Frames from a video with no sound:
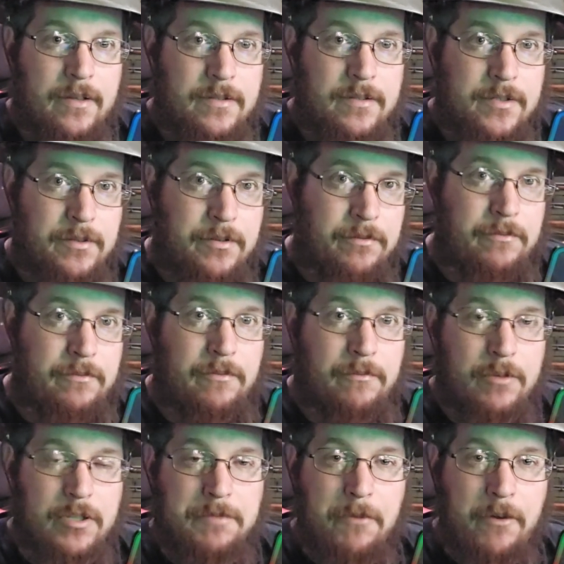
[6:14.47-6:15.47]
So
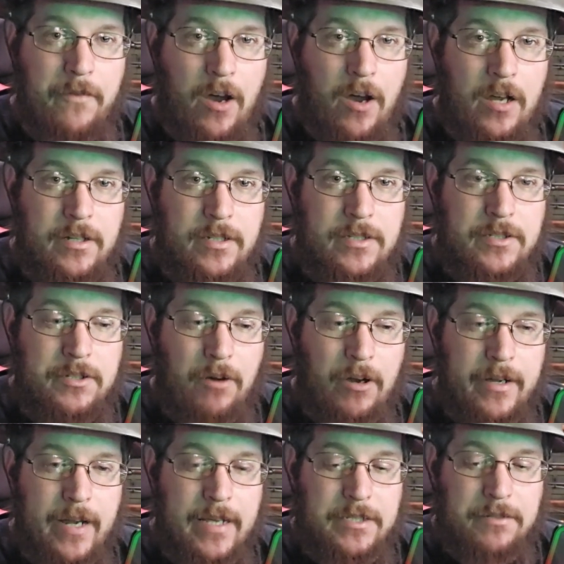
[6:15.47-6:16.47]
let's move on to
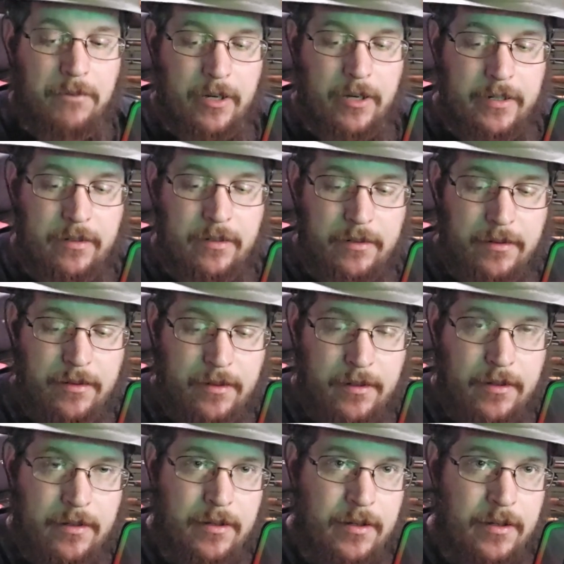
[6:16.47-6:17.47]
our next one,
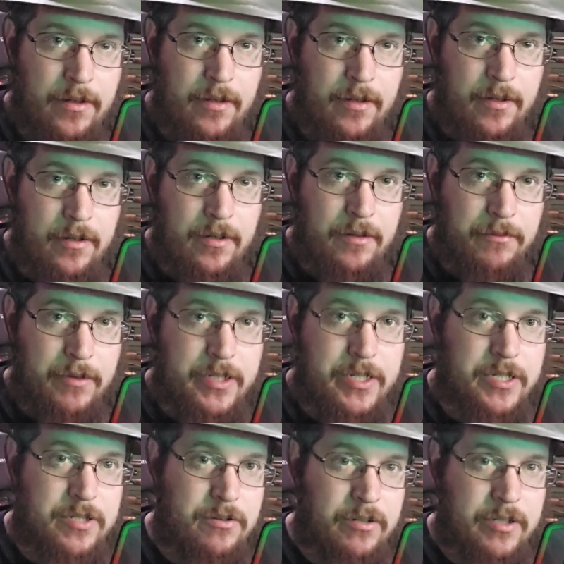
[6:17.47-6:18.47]
which
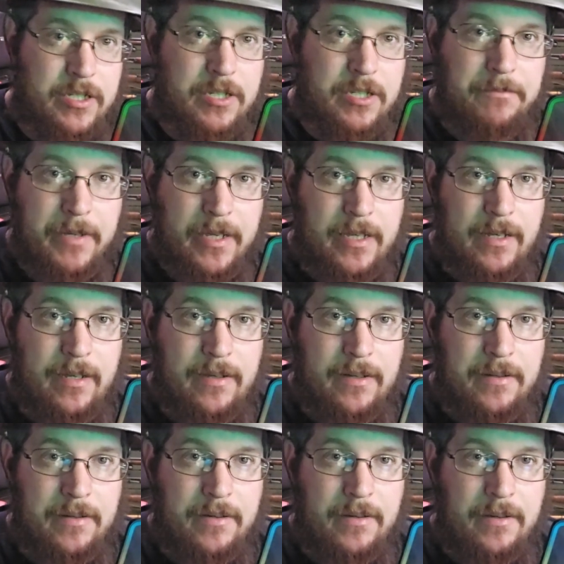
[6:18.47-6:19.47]
is going to be
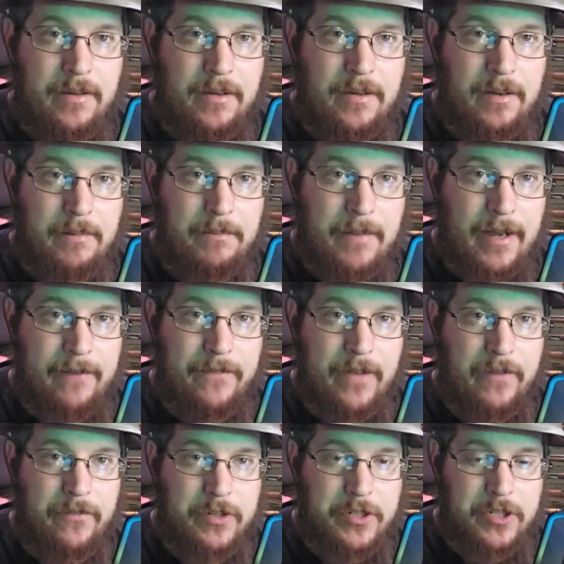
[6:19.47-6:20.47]
my
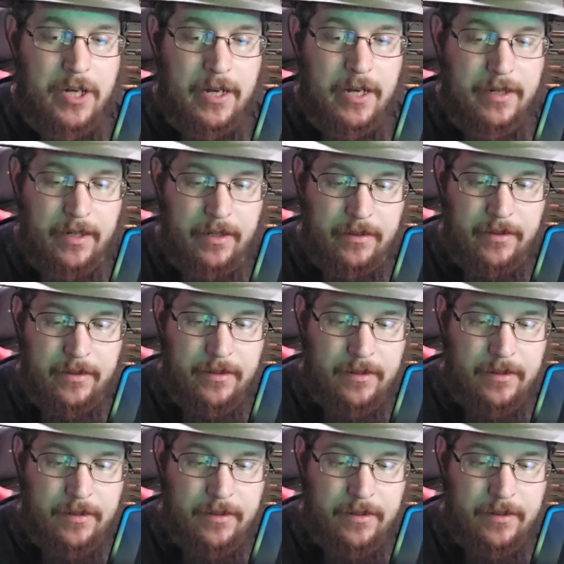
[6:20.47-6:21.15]
favorite shotgun.